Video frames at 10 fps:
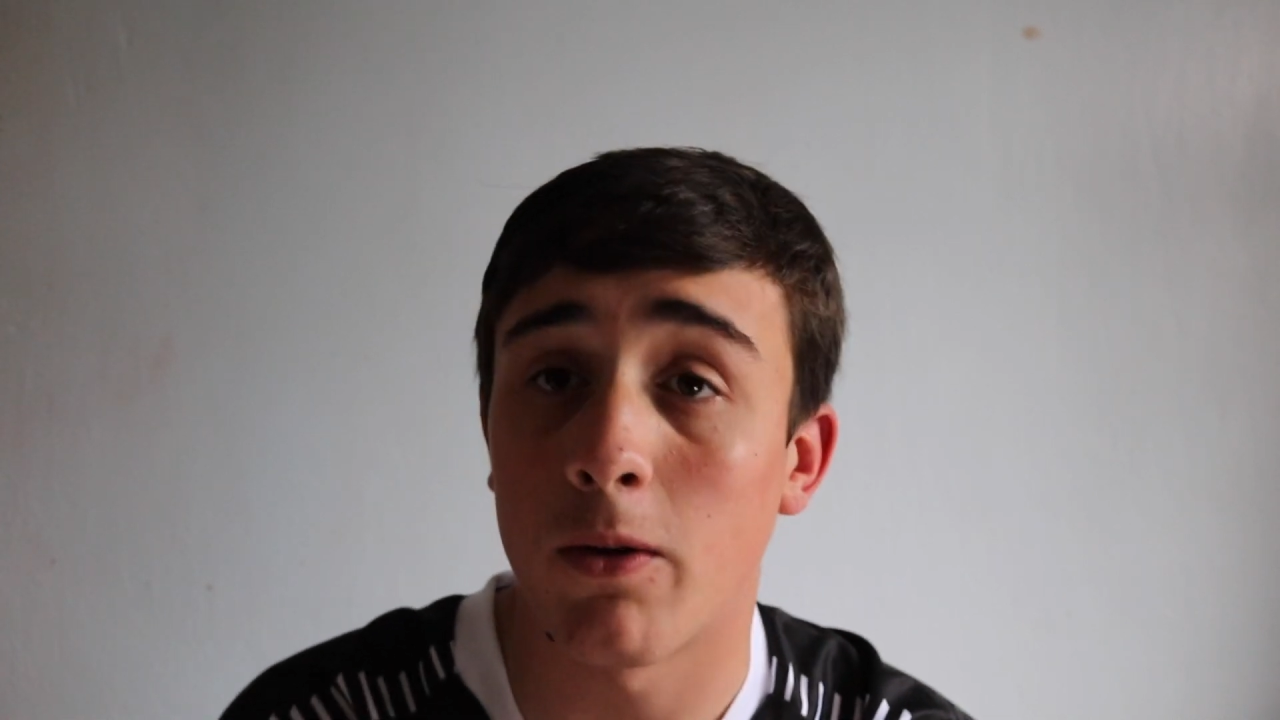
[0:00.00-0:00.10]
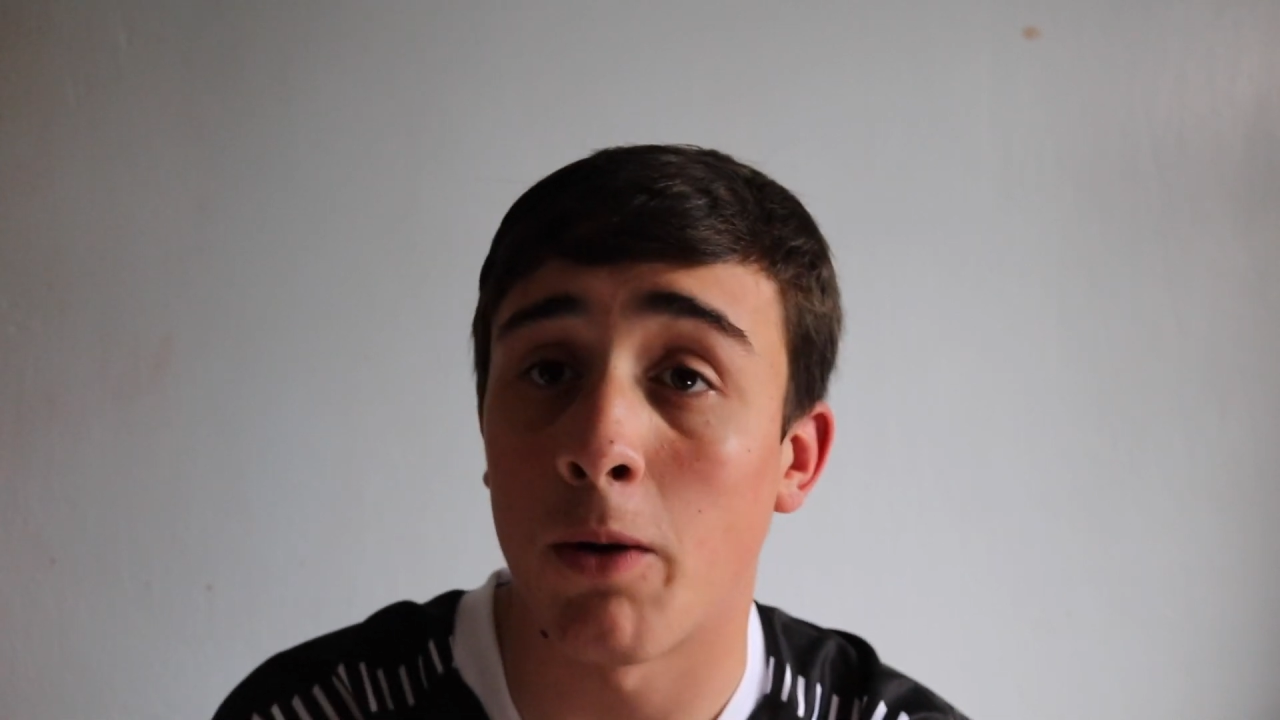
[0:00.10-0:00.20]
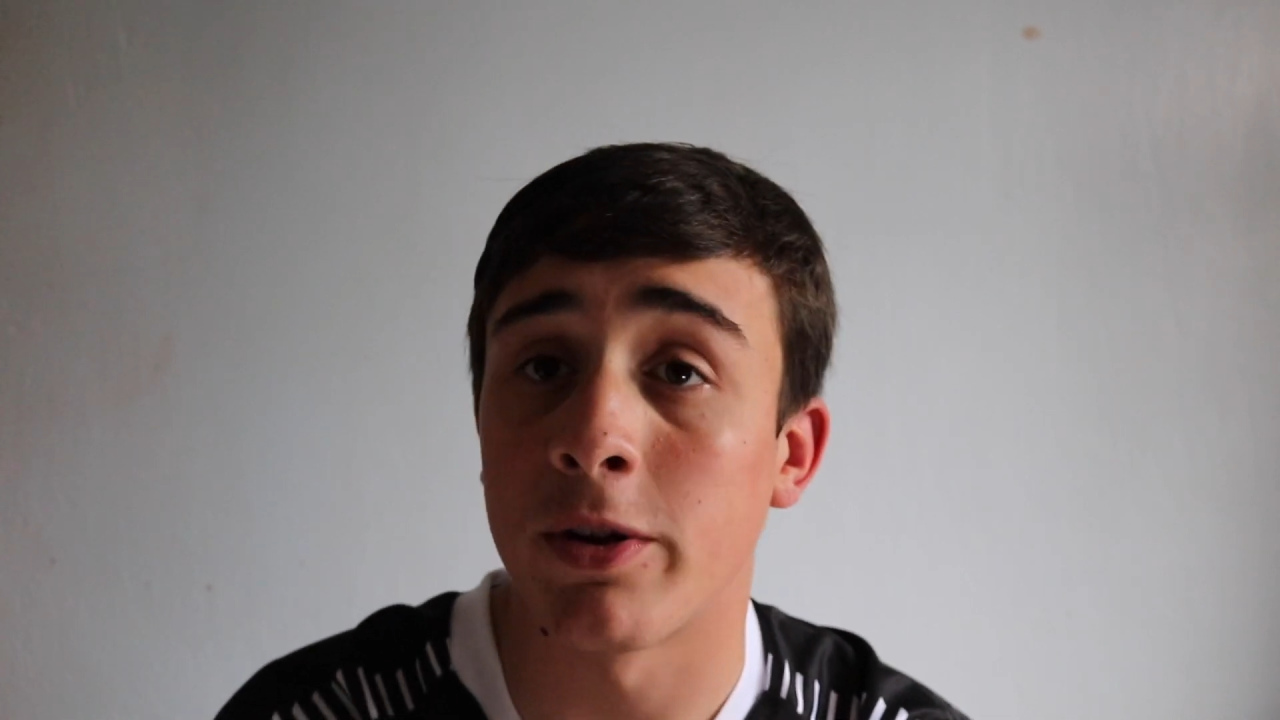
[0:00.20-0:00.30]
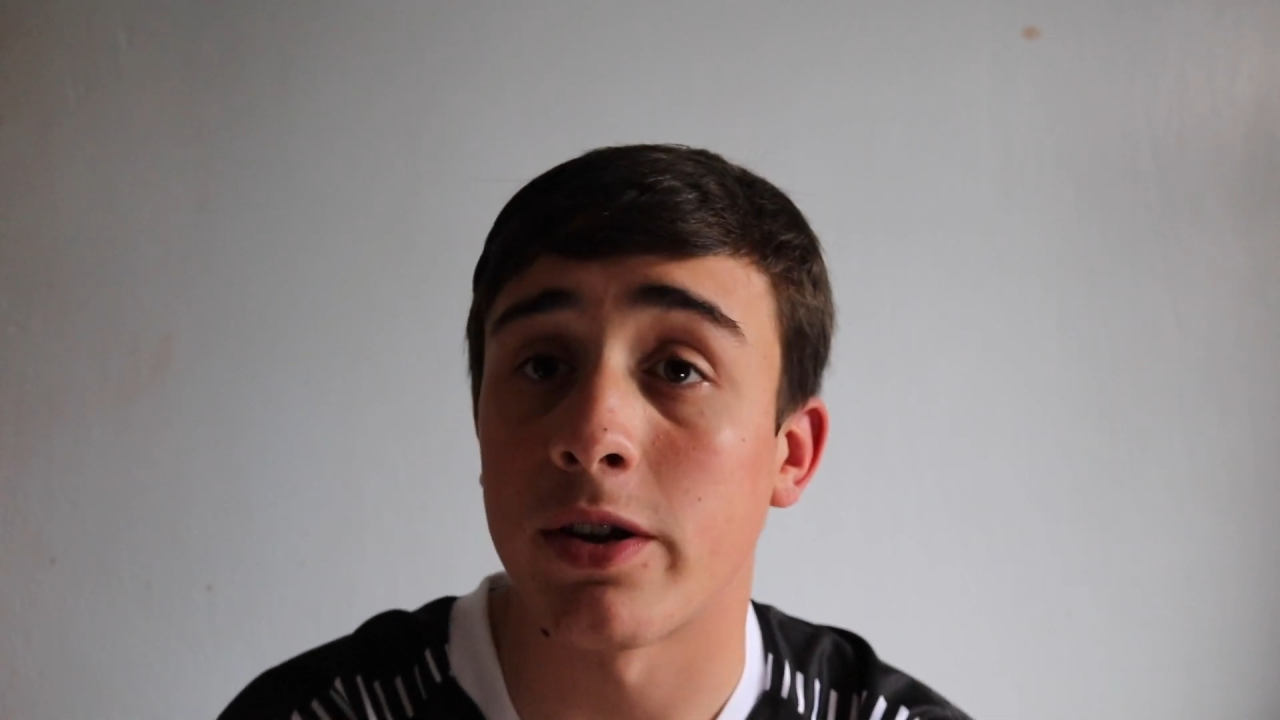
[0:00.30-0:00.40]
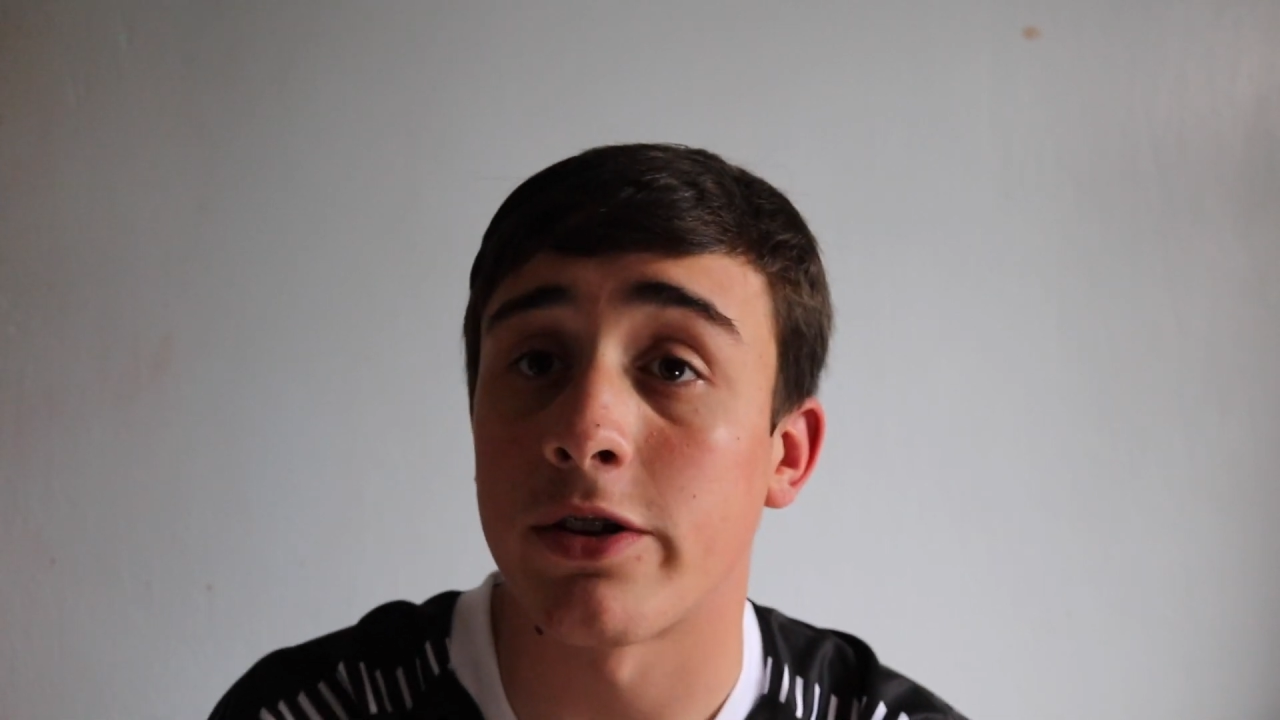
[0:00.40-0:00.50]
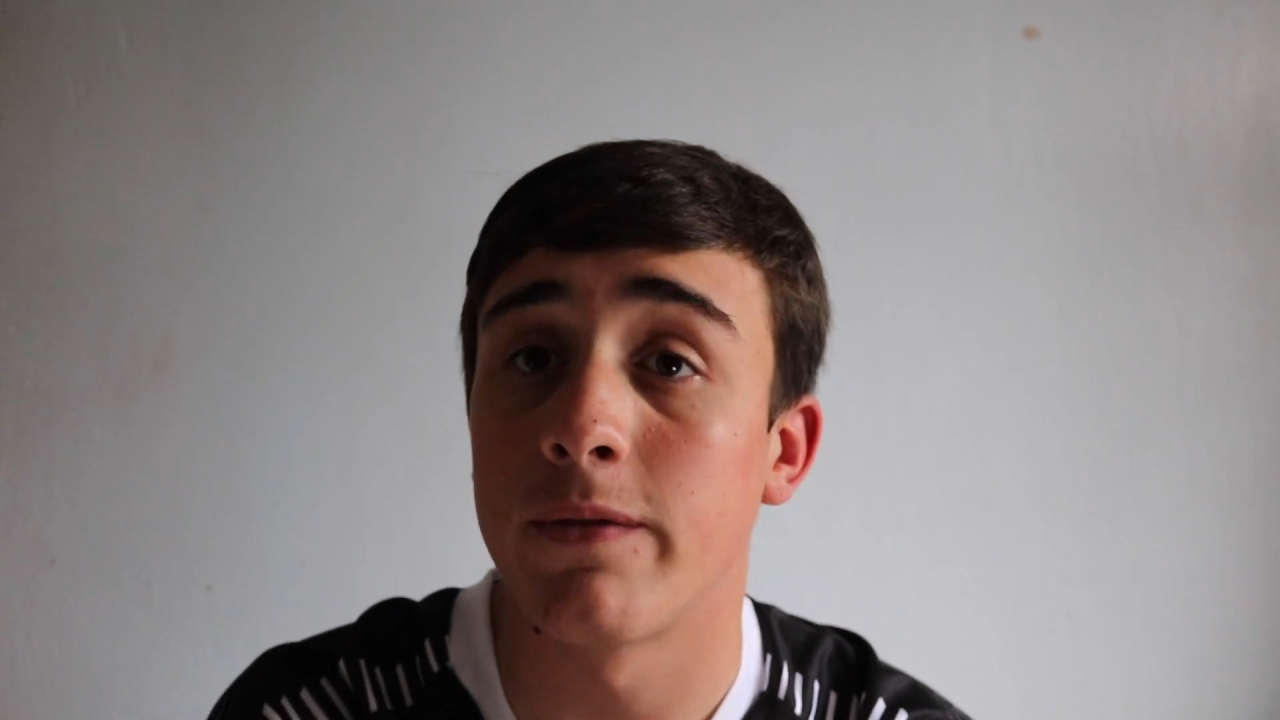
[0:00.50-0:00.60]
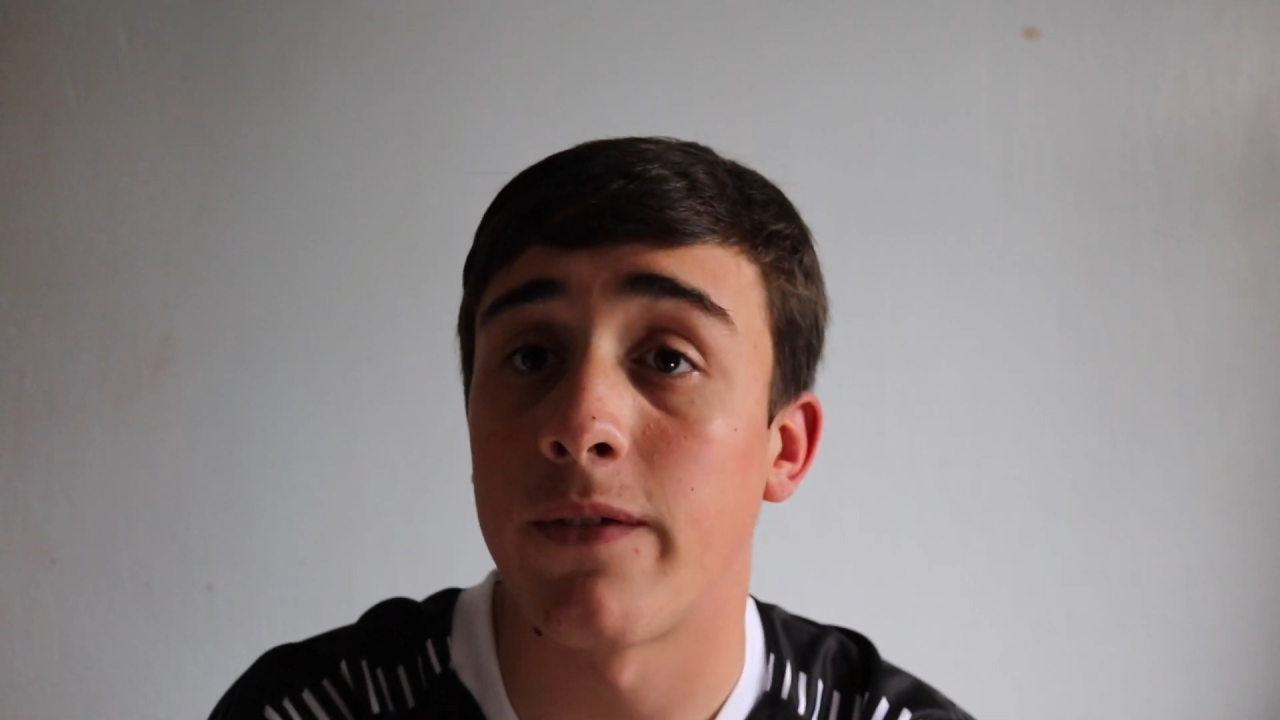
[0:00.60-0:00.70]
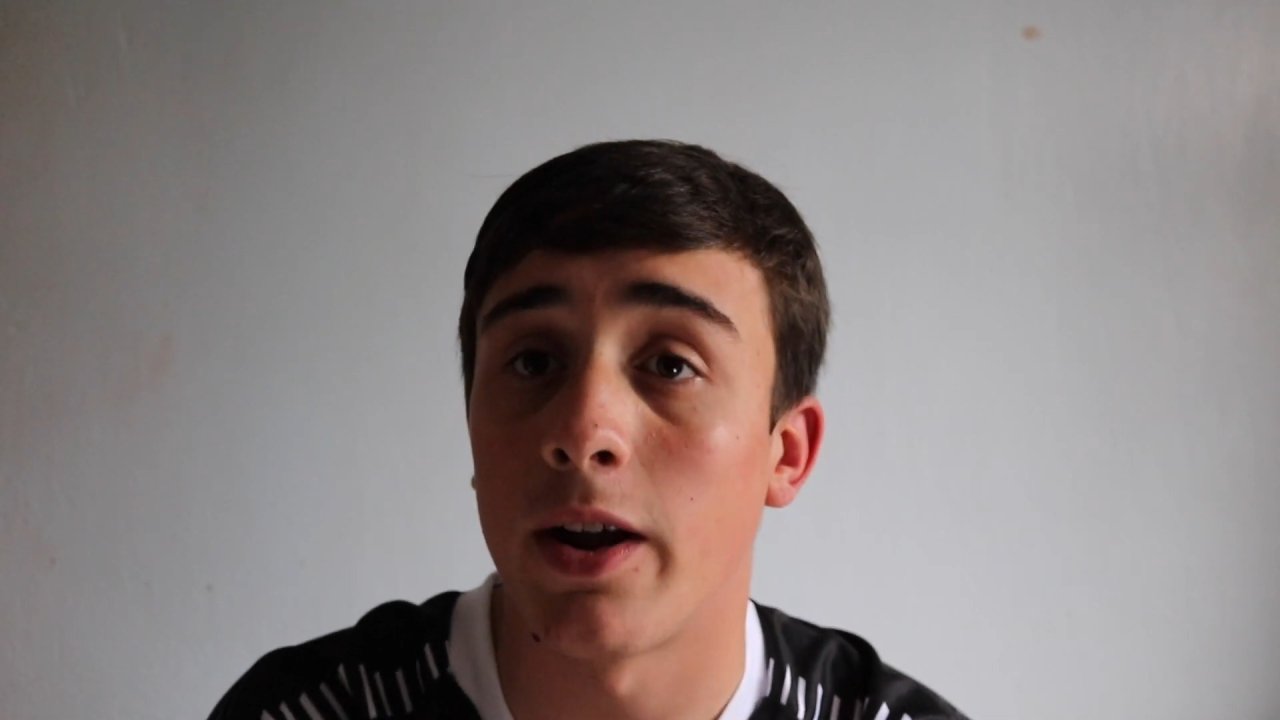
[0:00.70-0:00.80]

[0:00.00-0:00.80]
opposition